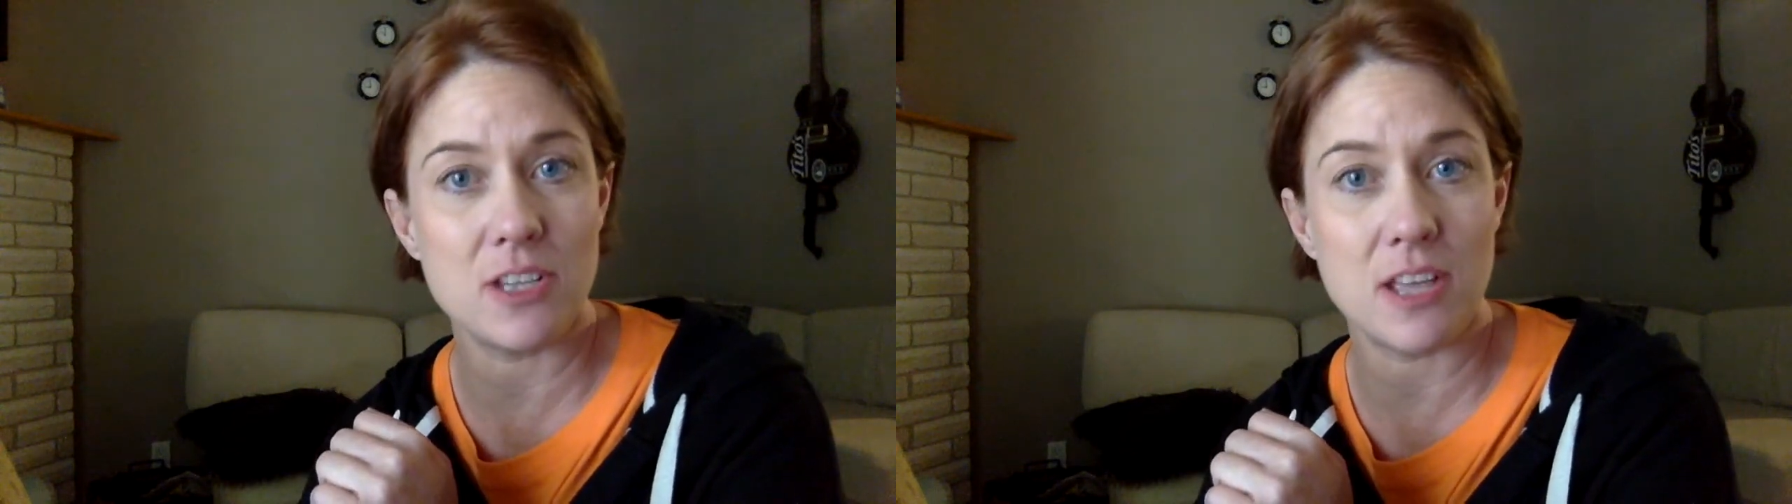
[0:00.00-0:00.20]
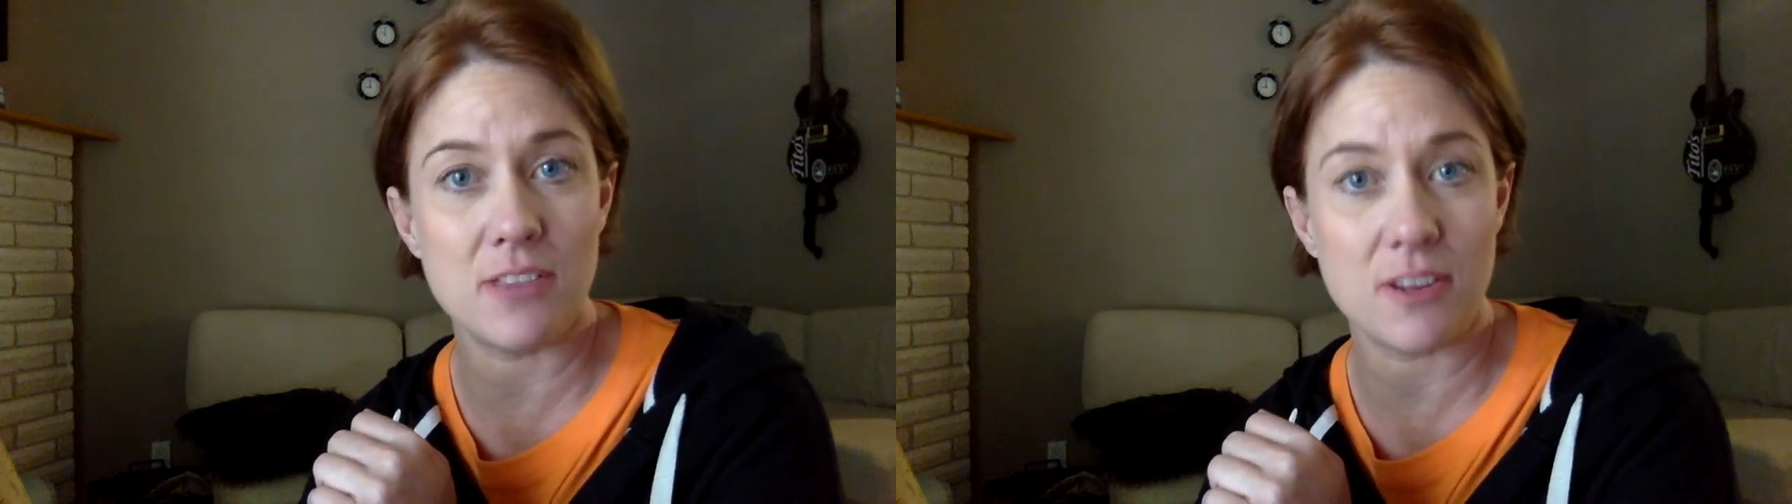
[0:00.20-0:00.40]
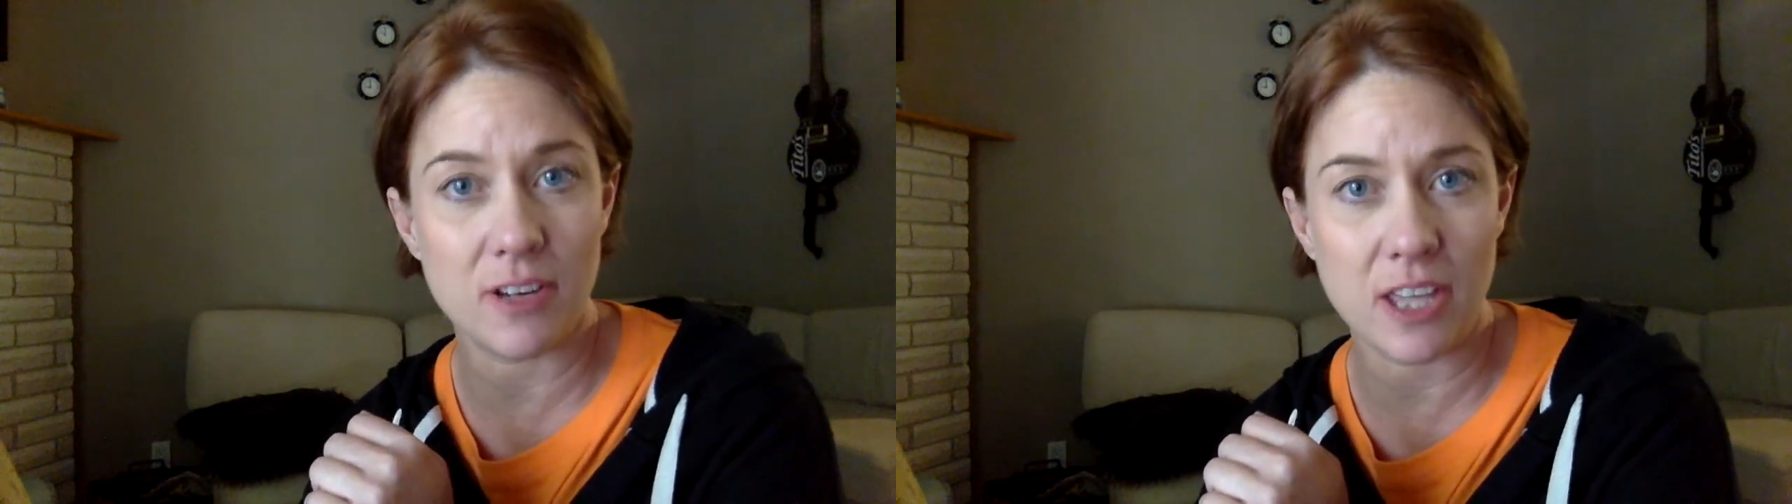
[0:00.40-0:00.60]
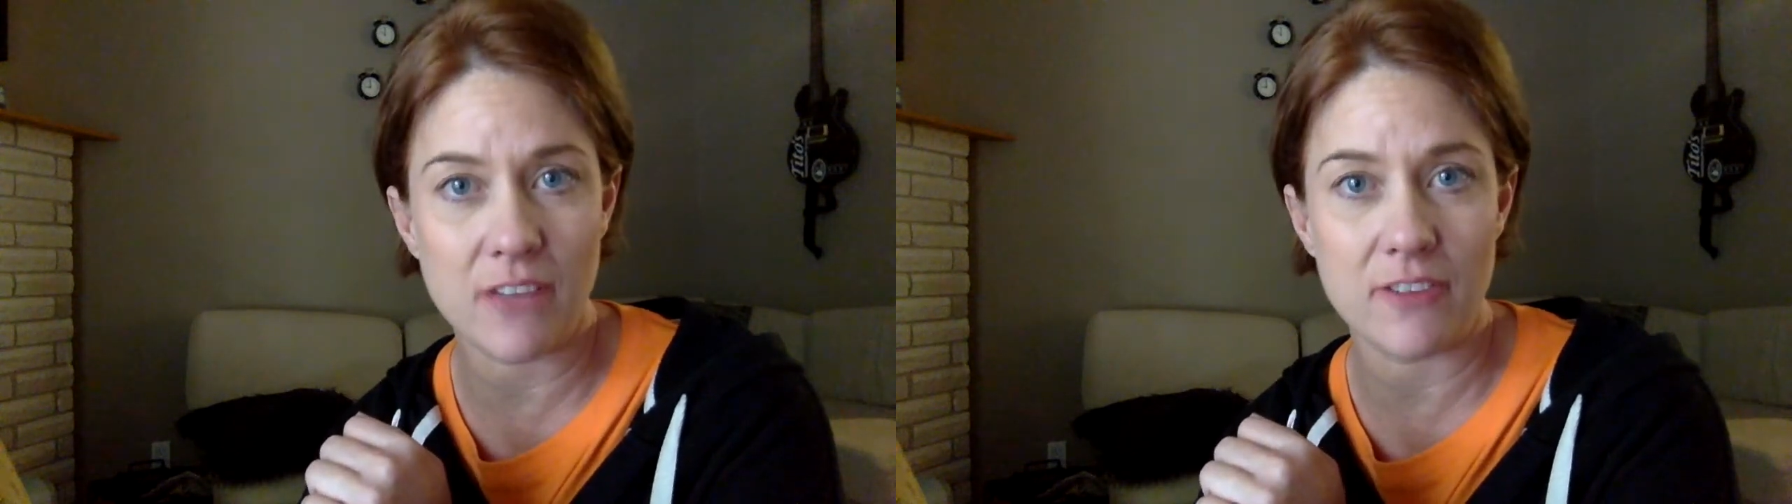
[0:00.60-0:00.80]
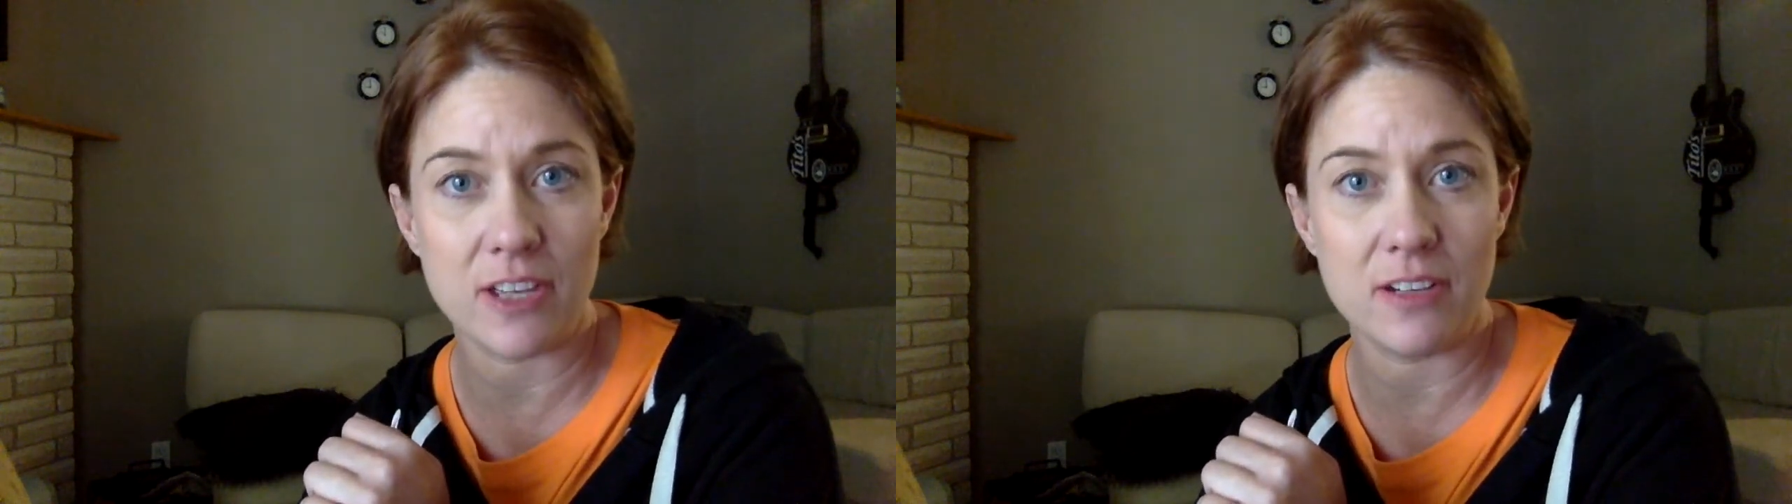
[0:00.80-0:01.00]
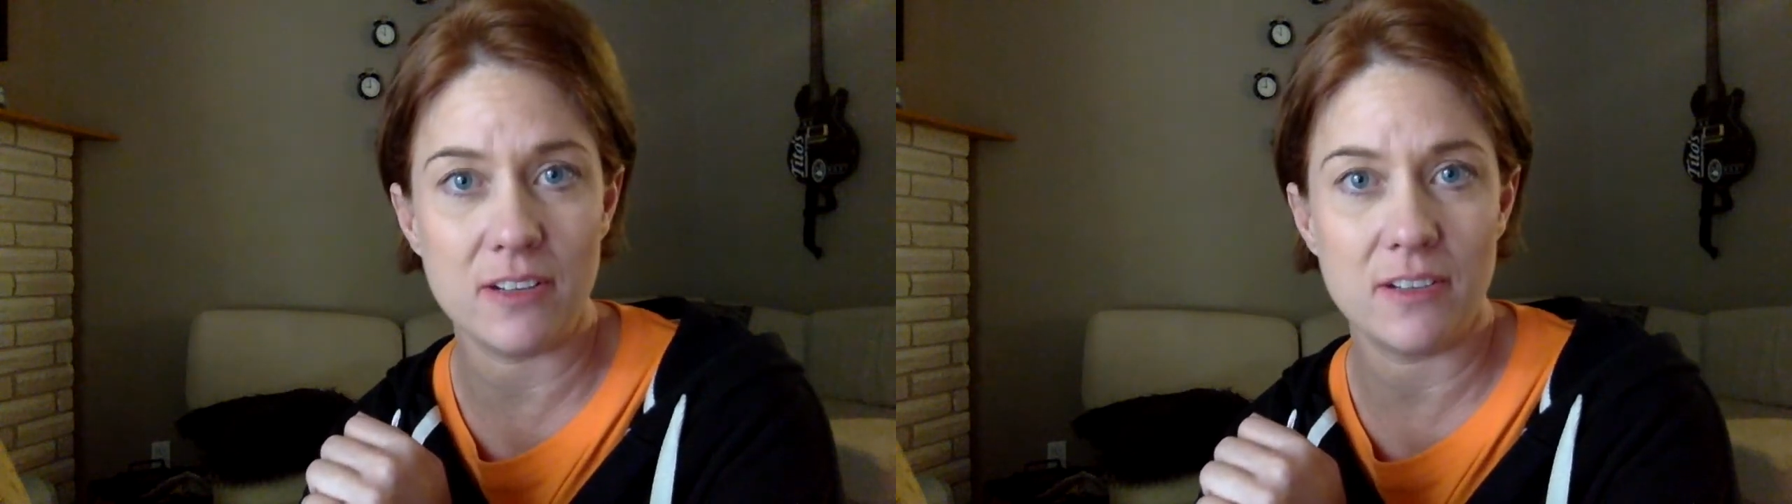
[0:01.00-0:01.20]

that they're given,